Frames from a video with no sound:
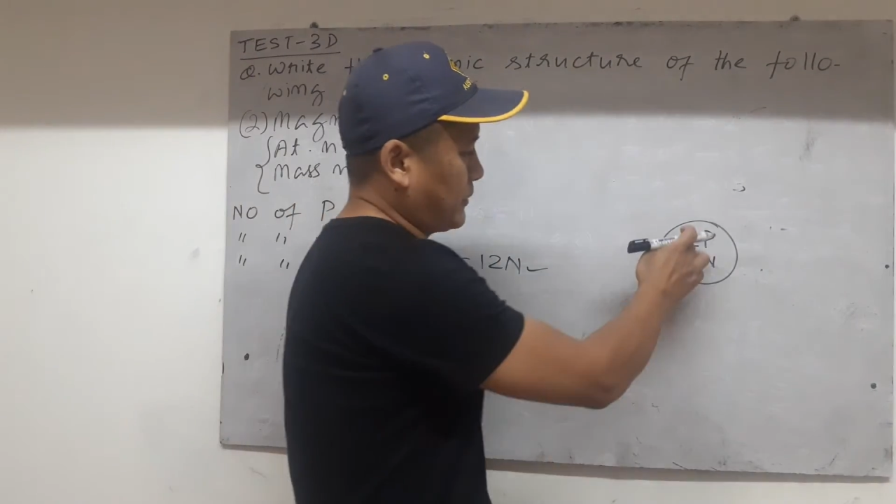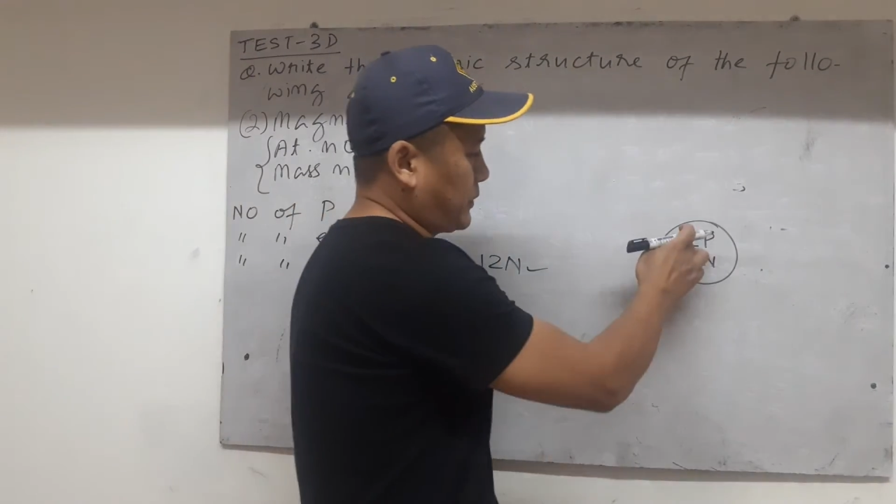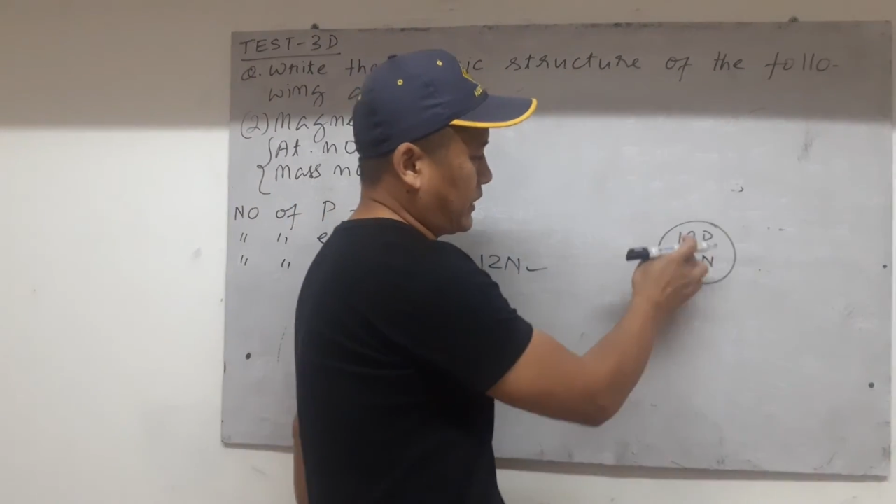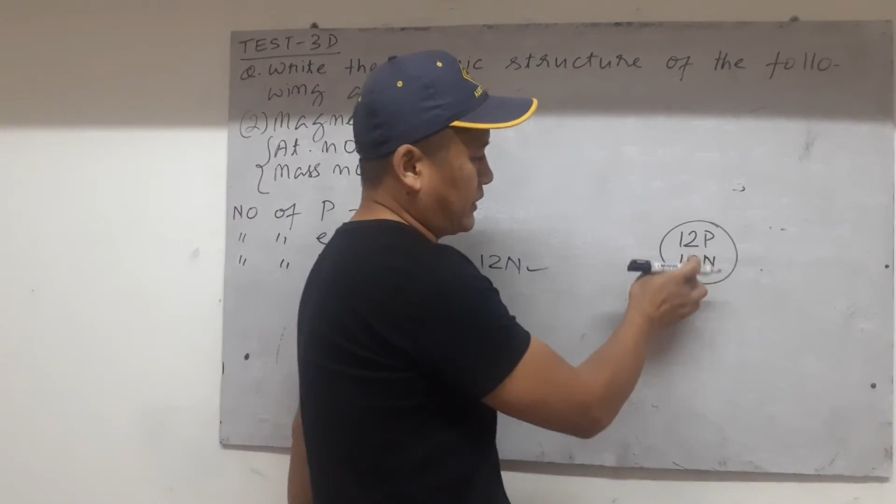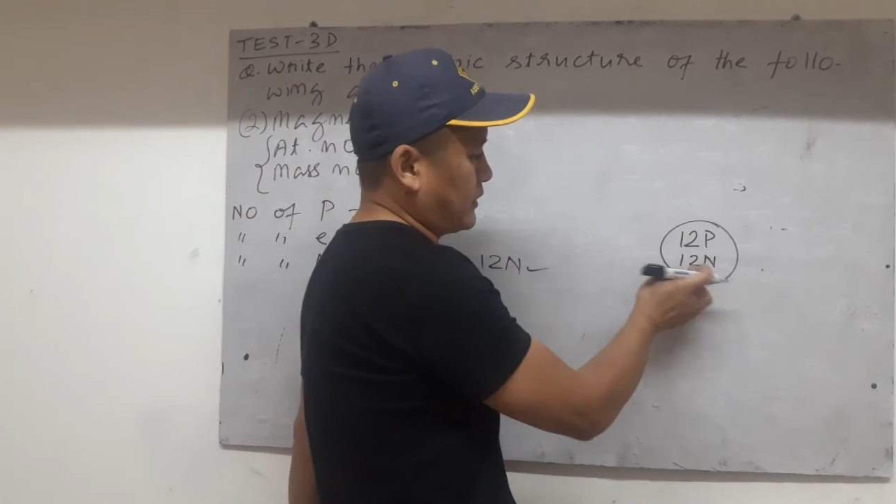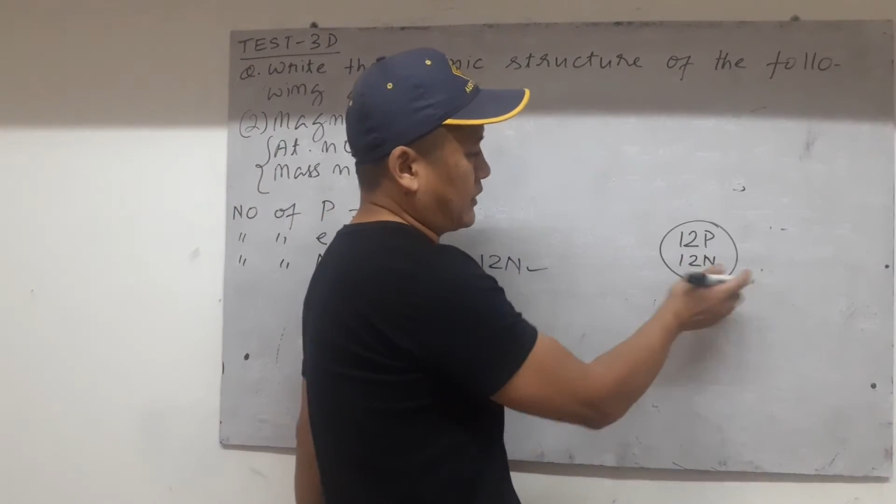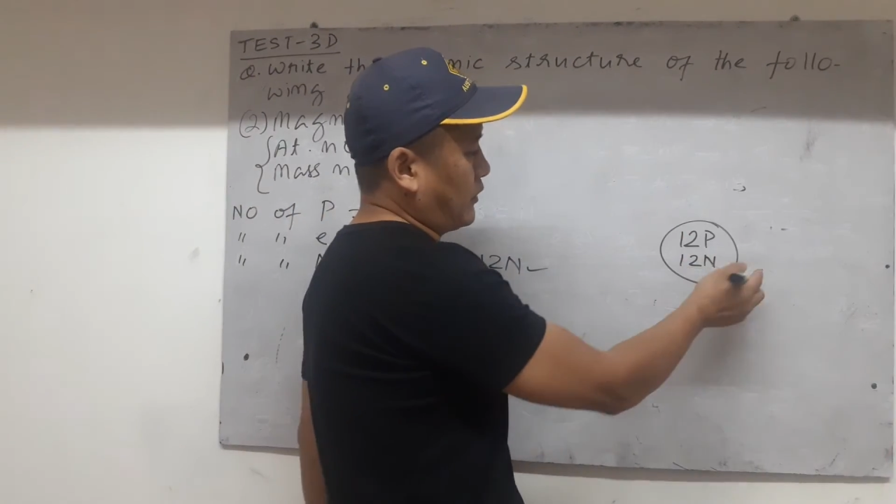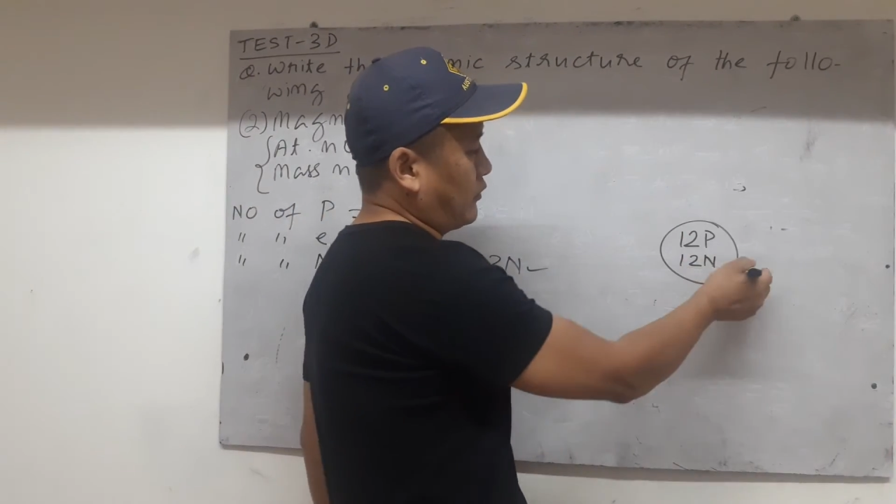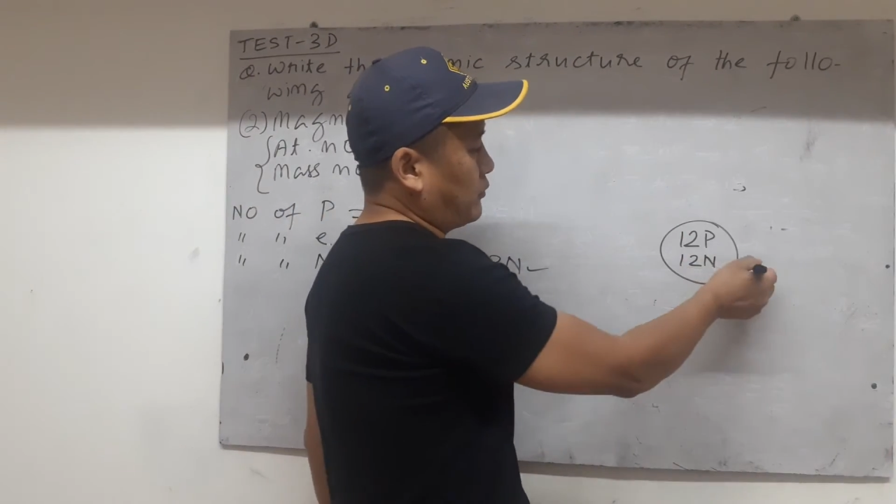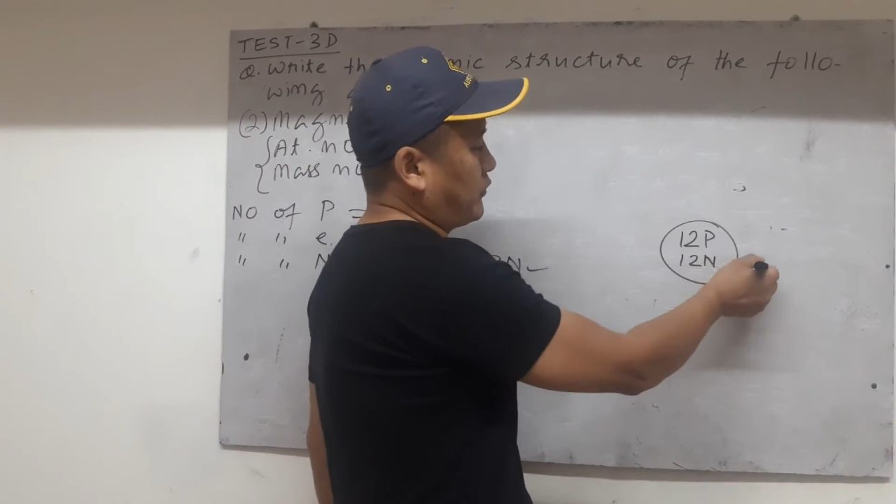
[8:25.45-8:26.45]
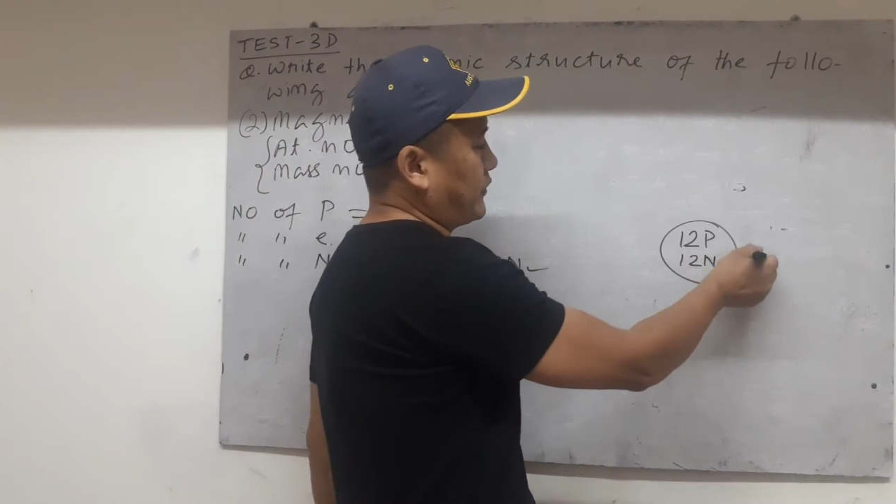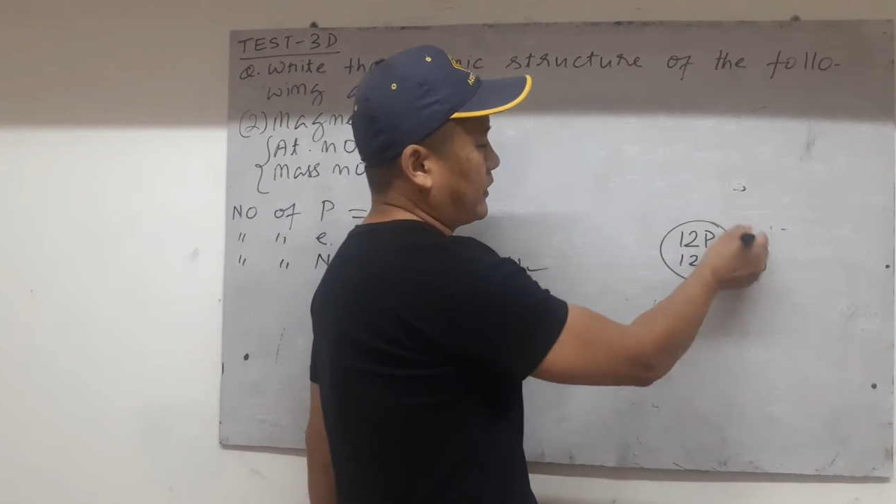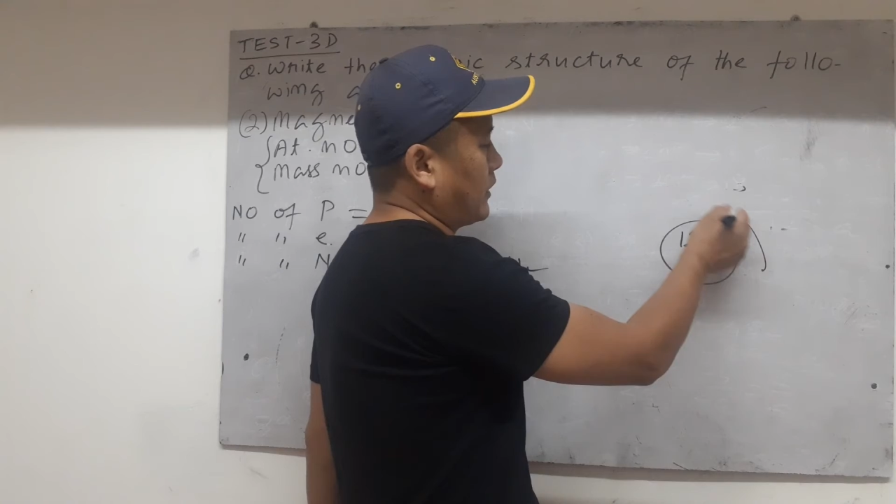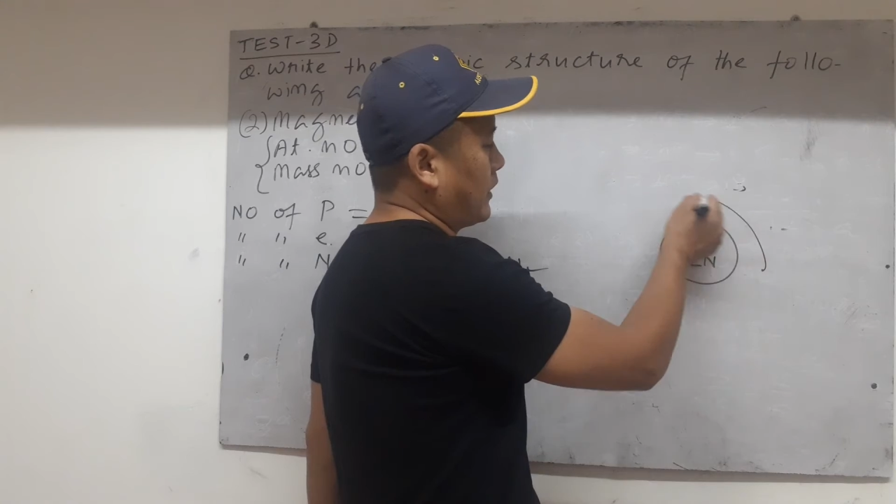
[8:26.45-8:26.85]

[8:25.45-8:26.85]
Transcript: particles are non-moving